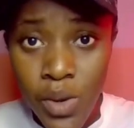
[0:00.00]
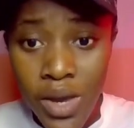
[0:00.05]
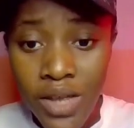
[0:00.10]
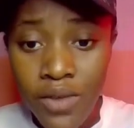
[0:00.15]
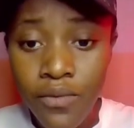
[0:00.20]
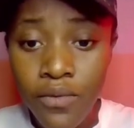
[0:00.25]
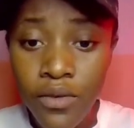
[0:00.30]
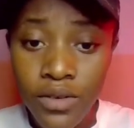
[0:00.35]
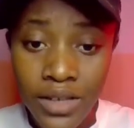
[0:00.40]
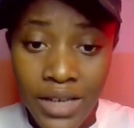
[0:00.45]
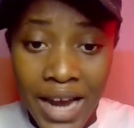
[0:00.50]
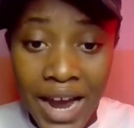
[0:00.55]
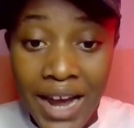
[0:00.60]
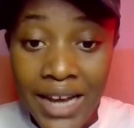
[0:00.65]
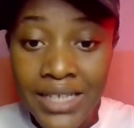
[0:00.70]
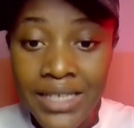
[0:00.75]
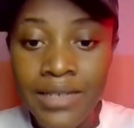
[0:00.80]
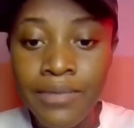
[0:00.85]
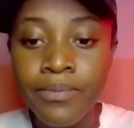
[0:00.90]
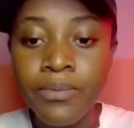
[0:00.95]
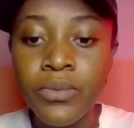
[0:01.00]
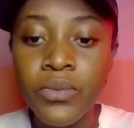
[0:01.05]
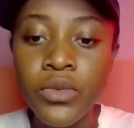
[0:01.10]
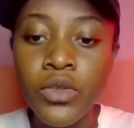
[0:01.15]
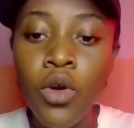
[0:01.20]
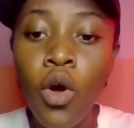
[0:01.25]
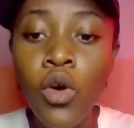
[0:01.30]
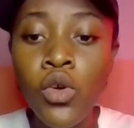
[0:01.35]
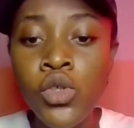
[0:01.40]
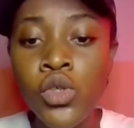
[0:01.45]
paid for that.
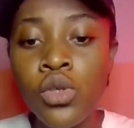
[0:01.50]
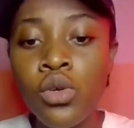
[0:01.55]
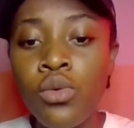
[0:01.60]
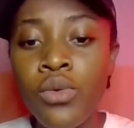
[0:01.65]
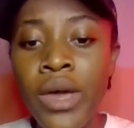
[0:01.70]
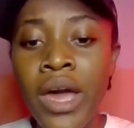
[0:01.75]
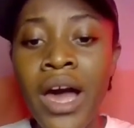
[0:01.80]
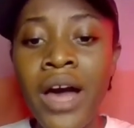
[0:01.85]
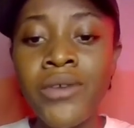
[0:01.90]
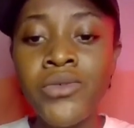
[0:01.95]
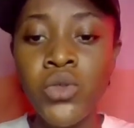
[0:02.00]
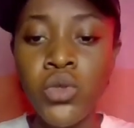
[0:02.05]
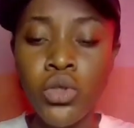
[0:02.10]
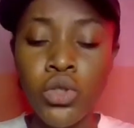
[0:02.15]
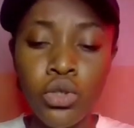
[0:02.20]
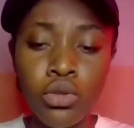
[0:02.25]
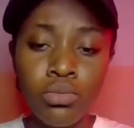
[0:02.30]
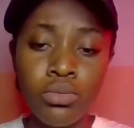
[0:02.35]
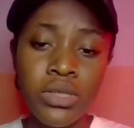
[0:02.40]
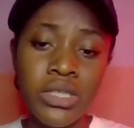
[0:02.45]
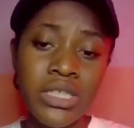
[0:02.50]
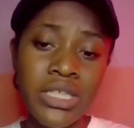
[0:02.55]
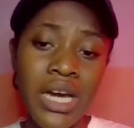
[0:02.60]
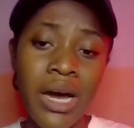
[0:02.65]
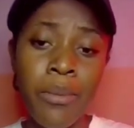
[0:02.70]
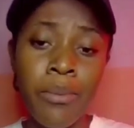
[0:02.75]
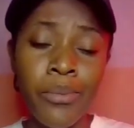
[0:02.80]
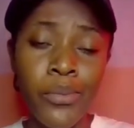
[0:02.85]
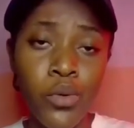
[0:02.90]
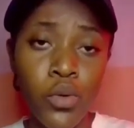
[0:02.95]
Also, we have social
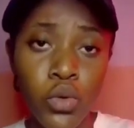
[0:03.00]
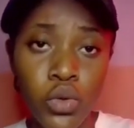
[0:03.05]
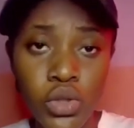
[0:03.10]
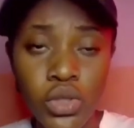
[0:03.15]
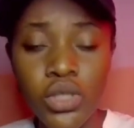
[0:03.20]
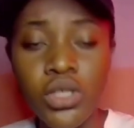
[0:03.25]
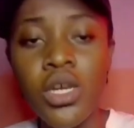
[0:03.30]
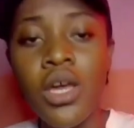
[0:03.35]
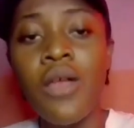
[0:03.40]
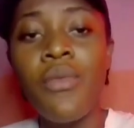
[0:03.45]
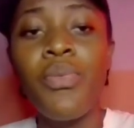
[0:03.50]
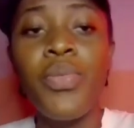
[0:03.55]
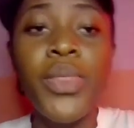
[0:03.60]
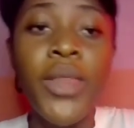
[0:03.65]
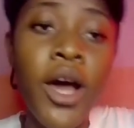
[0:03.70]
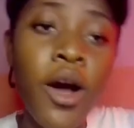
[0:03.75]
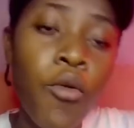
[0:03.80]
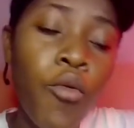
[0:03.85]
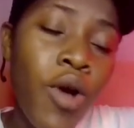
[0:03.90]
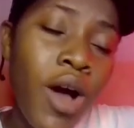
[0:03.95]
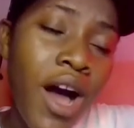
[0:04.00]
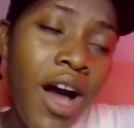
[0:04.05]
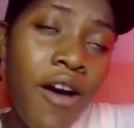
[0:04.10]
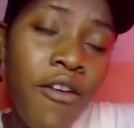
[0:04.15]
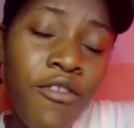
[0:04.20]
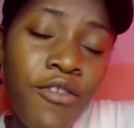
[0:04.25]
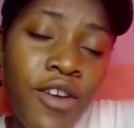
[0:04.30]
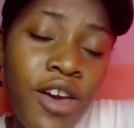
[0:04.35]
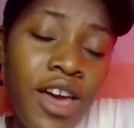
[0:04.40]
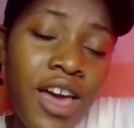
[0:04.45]
media posts. Now we
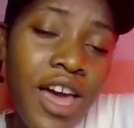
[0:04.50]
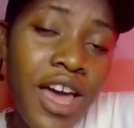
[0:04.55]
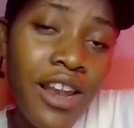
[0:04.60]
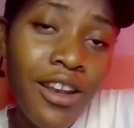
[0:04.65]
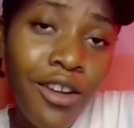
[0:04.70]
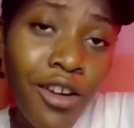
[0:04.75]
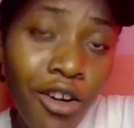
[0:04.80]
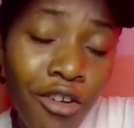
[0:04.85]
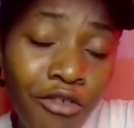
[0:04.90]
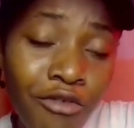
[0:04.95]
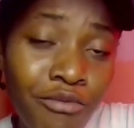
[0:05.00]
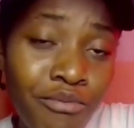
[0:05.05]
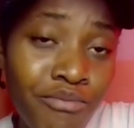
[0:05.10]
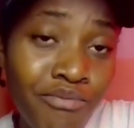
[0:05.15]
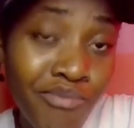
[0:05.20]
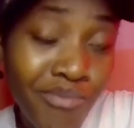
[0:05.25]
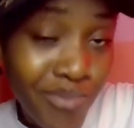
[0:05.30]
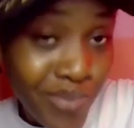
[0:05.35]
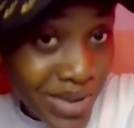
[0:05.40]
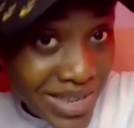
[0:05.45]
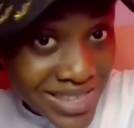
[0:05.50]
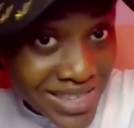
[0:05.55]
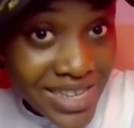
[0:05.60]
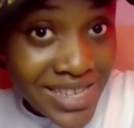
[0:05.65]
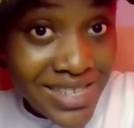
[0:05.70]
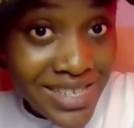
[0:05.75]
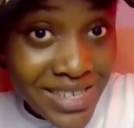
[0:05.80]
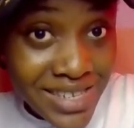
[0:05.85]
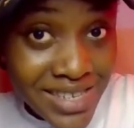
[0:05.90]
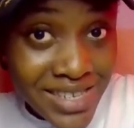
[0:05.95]
have a lot of
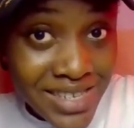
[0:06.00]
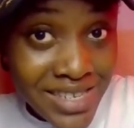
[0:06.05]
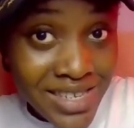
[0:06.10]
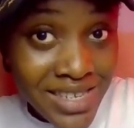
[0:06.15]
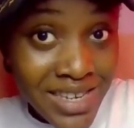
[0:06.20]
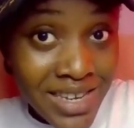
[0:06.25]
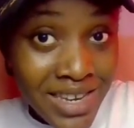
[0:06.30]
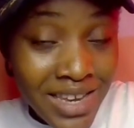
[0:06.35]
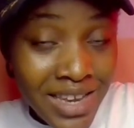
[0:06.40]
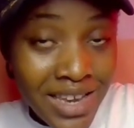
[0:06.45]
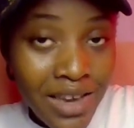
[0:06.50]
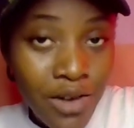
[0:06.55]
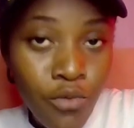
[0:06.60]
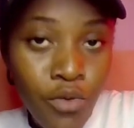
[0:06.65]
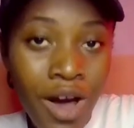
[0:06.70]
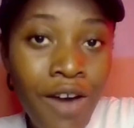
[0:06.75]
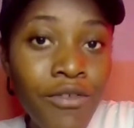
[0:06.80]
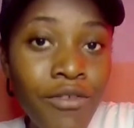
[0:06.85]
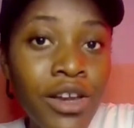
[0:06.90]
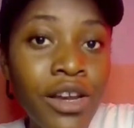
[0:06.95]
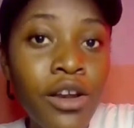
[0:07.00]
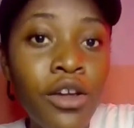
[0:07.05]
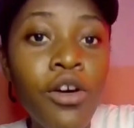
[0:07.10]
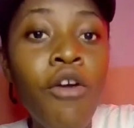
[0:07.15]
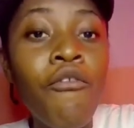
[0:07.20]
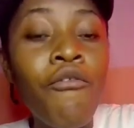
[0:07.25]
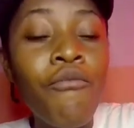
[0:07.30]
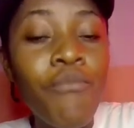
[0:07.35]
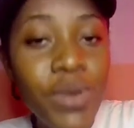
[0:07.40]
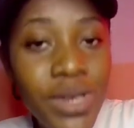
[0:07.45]
businesses, we have a lot
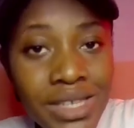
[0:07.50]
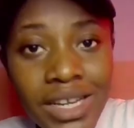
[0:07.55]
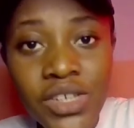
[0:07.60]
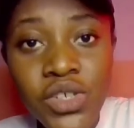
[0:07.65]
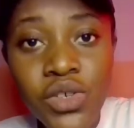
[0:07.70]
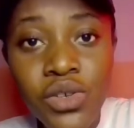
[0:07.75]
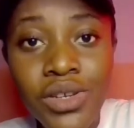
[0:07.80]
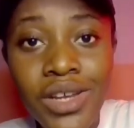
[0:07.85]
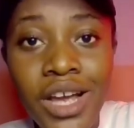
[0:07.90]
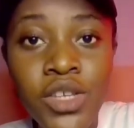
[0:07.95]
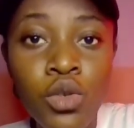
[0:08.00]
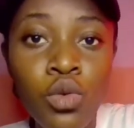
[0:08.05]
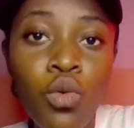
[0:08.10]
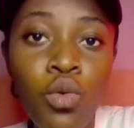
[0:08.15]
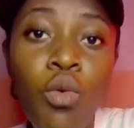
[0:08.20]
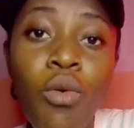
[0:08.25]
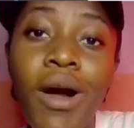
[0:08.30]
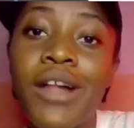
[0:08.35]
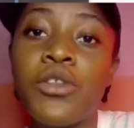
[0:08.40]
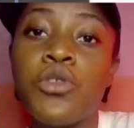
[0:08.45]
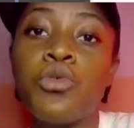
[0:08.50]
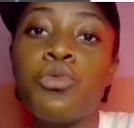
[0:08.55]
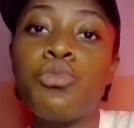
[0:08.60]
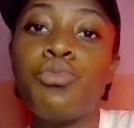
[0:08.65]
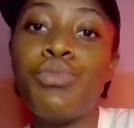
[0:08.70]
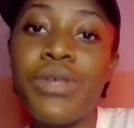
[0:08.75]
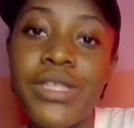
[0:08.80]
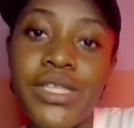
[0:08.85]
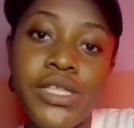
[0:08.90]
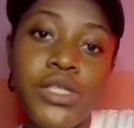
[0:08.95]
of business owners who are too
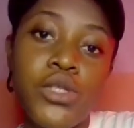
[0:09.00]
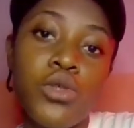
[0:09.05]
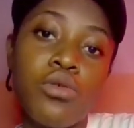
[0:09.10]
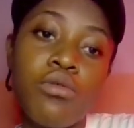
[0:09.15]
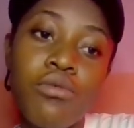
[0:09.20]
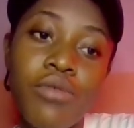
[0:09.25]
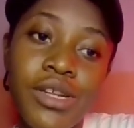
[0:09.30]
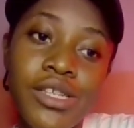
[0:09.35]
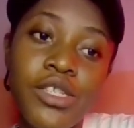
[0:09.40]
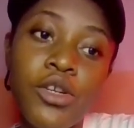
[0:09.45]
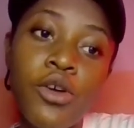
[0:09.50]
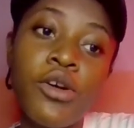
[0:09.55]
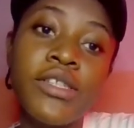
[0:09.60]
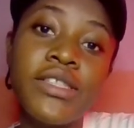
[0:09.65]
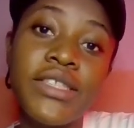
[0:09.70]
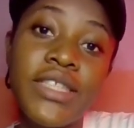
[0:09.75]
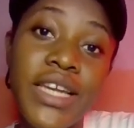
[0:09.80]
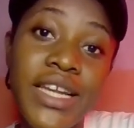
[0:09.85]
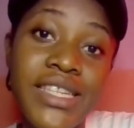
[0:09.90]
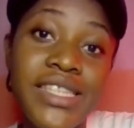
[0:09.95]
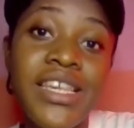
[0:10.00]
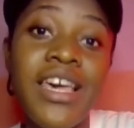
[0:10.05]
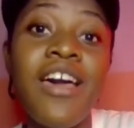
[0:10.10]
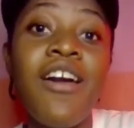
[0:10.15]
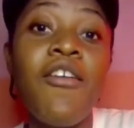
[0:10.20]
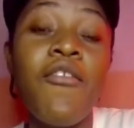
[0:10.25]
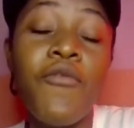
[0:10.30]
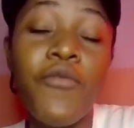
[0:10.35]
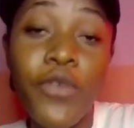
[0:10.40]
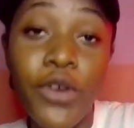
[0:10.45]
busy to create content
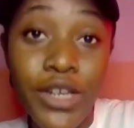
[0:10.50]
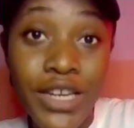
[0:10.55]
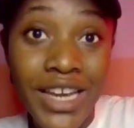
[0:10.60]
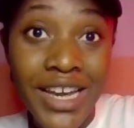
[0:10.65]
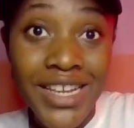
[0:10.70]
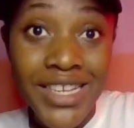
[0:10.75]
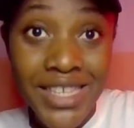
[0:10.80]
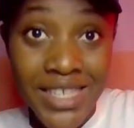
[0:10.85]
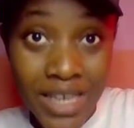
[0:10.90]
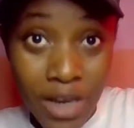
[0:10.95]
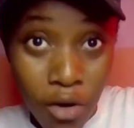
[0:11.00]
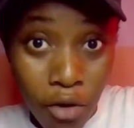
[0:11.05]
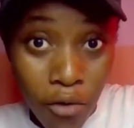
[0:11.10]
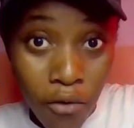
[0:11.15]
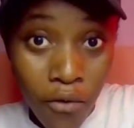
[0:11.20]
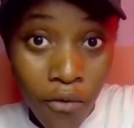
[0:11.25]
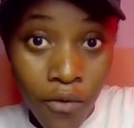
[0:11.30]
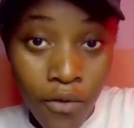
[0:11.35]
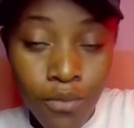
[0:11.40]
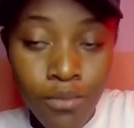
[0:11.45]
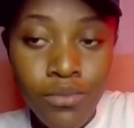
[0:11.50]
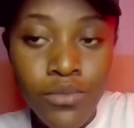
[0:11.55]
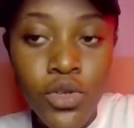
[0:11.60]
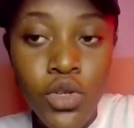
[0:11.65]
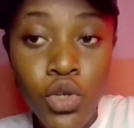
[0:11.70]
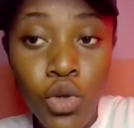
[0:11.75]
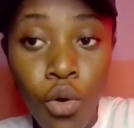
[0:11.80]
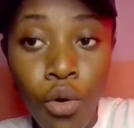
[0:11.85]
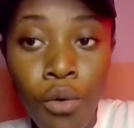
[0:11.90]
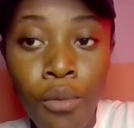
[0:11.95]
for themselves.
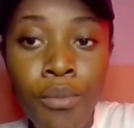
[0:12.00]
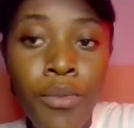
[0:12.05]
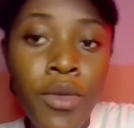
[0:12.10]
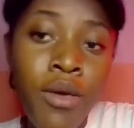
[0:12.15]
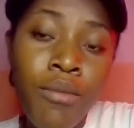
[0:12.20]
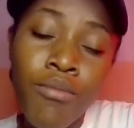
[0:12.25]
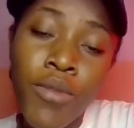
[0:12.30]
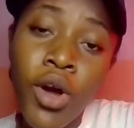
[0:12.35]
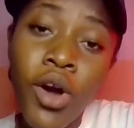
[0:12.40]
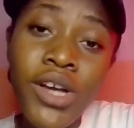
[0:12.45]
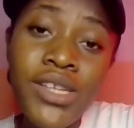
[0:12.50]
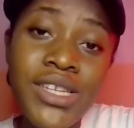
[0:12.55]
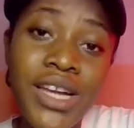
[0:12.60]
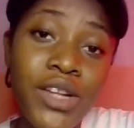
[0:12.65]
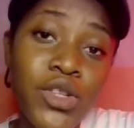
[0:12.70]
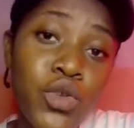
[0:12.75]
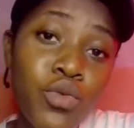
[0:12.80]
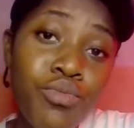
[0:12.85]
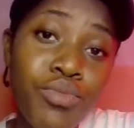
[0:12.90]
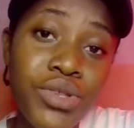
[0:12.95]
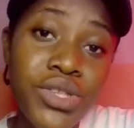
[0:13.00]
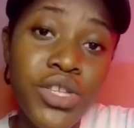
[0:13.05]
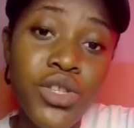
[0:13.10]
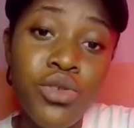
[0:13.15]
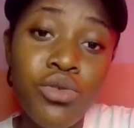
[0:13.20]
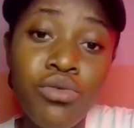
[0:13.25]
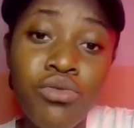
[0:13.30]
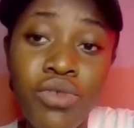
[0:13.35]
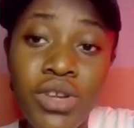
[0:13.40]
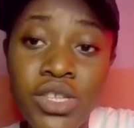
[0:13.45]
So because they are too busy
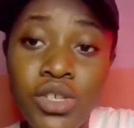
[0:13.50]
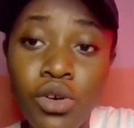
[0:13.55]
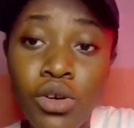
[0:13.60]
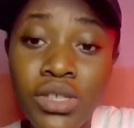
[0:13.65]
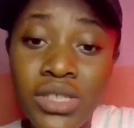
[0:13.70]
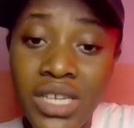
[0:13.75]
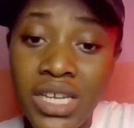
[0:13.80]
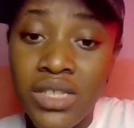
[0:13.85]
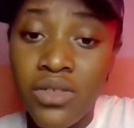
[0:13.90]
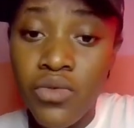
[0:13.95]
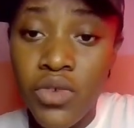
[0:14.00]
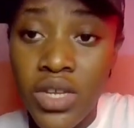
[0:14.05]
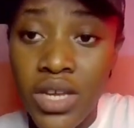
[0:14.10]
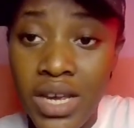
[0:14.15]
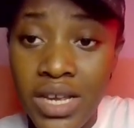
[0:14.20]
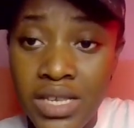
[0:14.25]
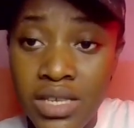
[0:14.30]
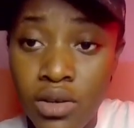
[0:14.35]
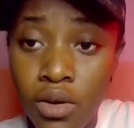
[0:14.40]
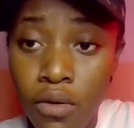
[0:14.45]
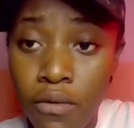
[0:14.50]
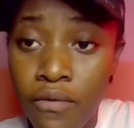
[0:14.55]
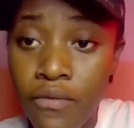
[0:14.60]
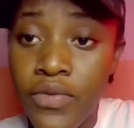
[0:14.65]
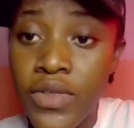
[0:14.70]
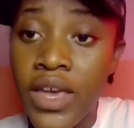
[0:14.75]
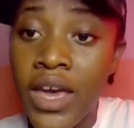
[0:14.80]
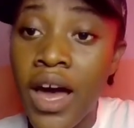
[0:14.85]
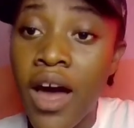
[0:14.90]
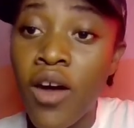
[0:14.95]
to create content for themselves,
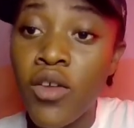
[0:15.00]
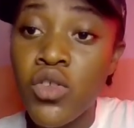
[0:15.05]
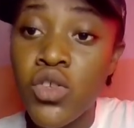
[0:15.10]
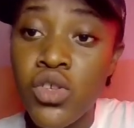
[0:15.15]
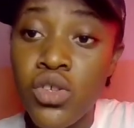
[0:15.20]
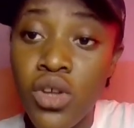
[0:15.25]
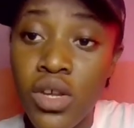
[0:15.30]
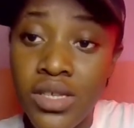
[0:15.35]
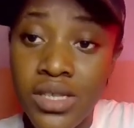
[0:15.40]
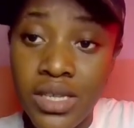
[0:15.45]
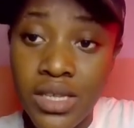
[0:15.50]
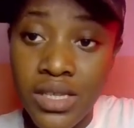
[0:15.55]
they outsource